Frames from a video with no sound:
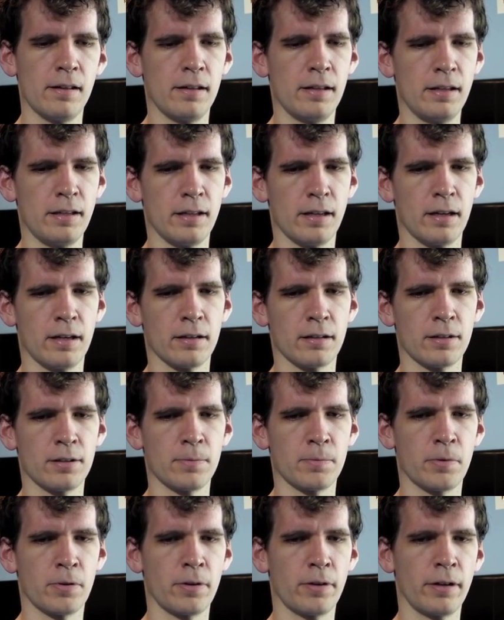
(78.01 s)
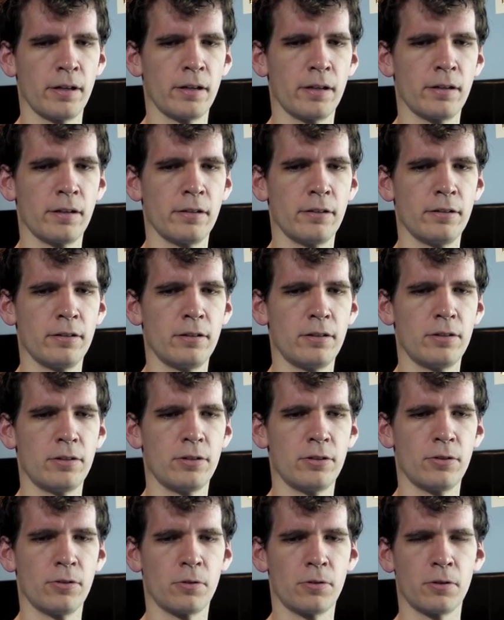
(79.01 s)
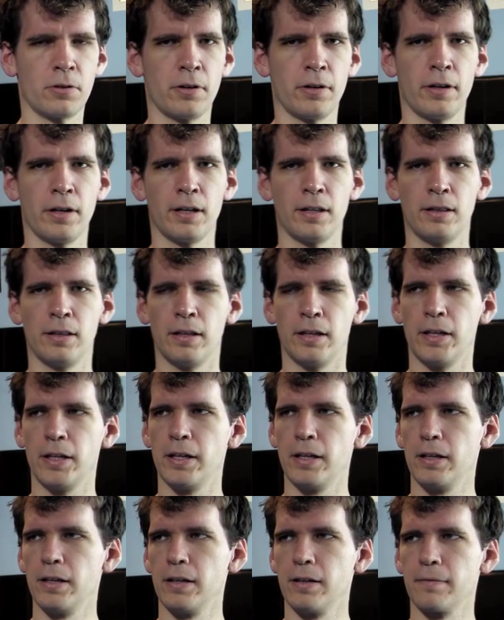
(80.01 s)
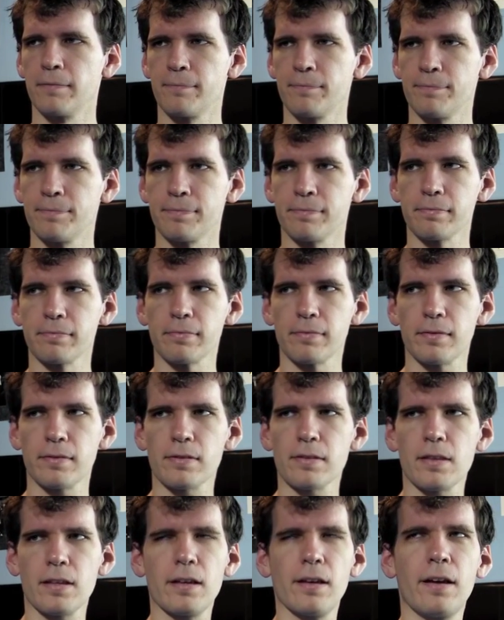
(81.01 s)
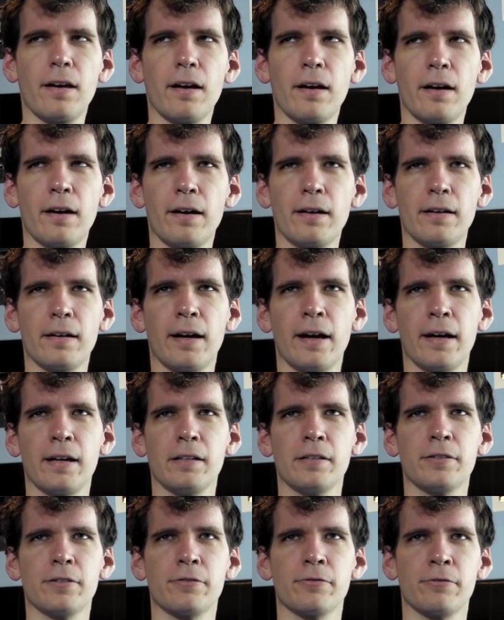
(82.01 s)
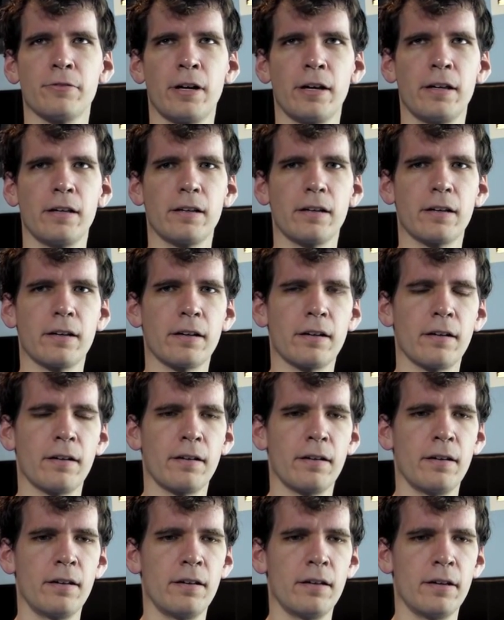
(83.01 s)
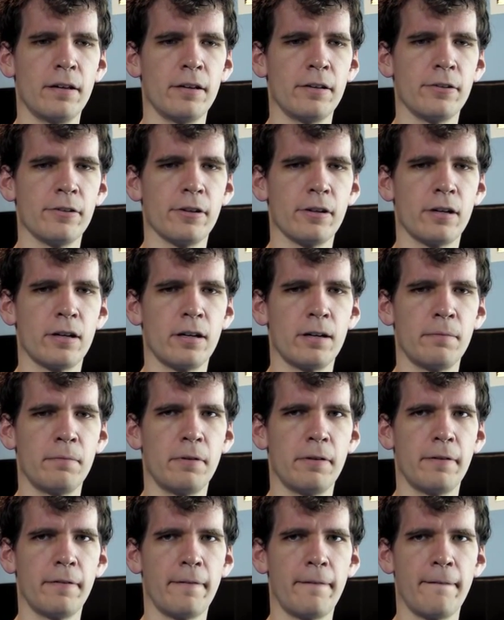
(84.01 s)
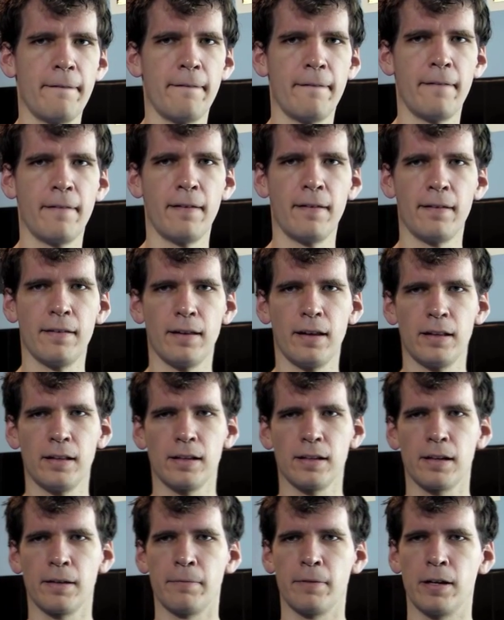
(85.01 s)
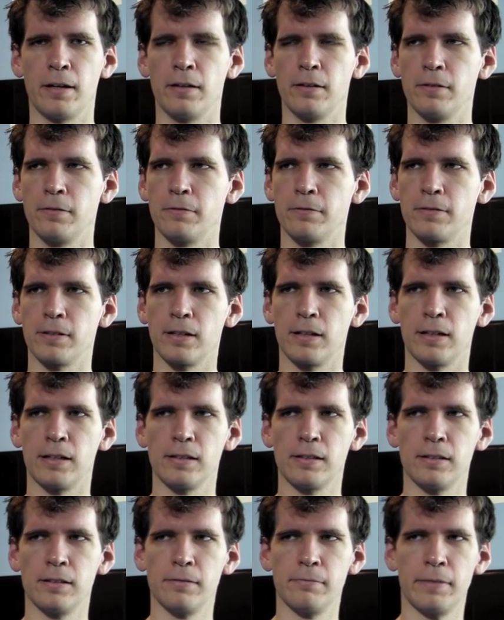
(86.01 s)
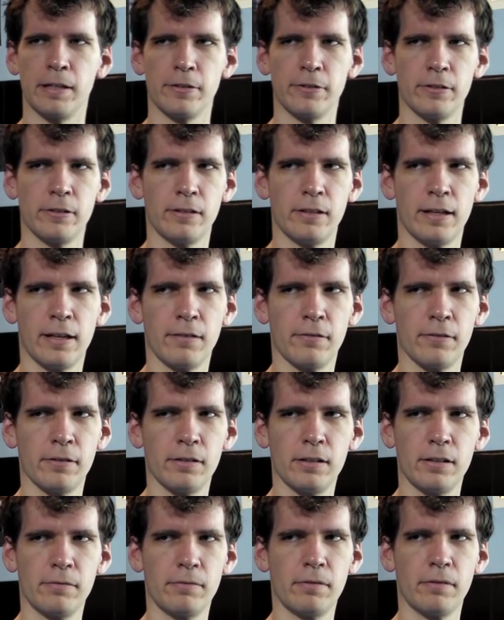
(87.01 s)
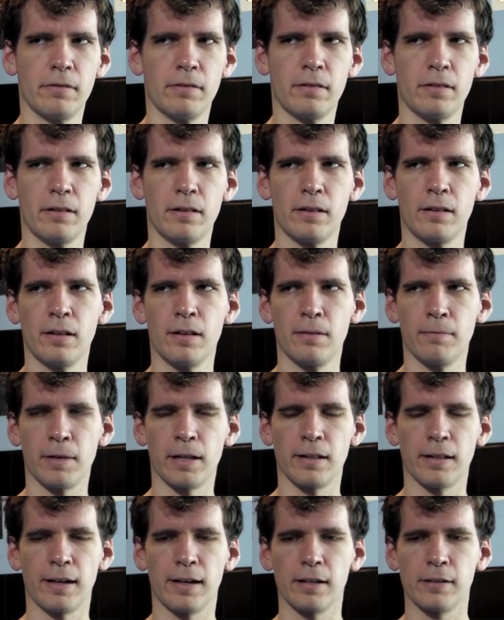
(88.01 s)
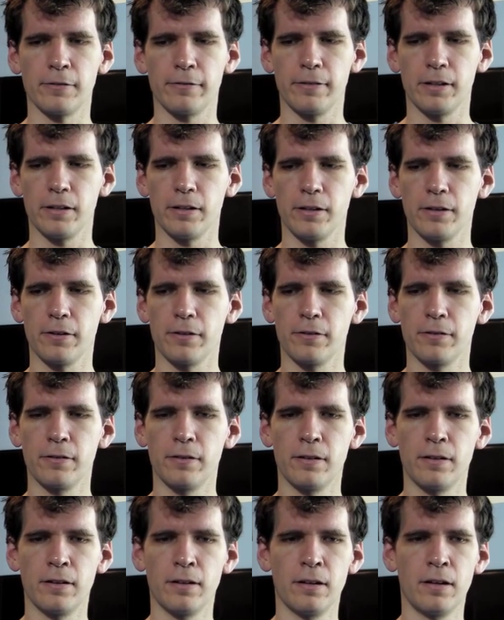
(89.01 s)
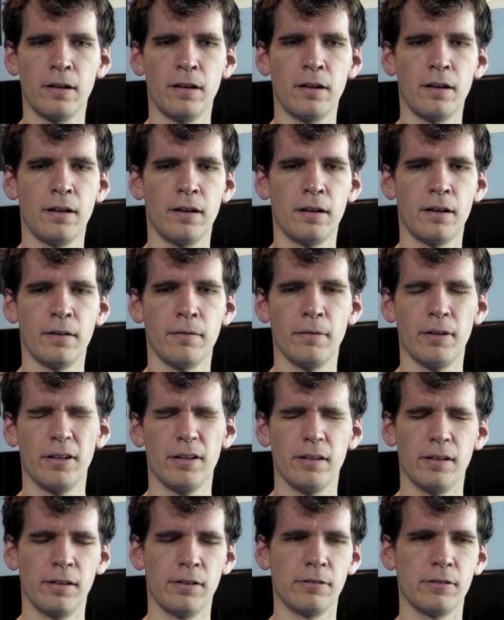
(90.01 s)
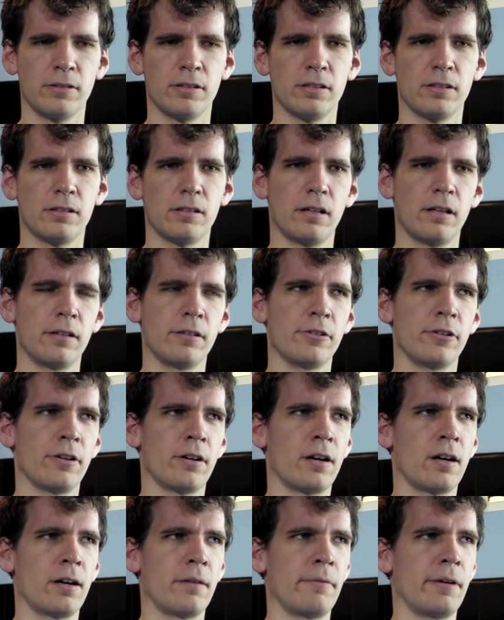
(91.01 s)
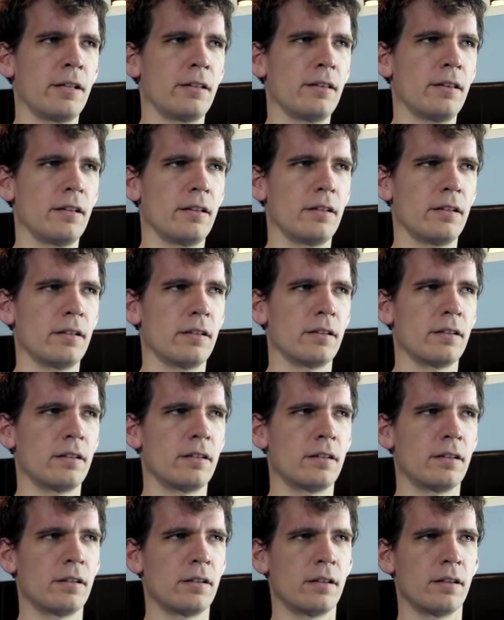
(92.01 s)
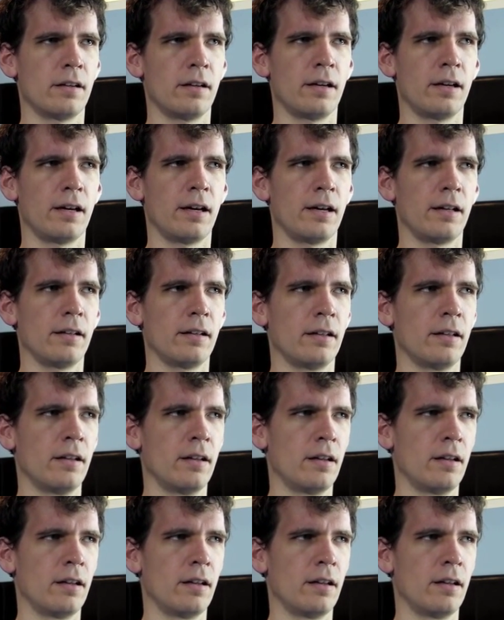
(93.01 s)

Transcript: the uh, sporting goods store and the uh, ice rink job. I think I might have forgot to mention that one in my last video but it was just a job at the at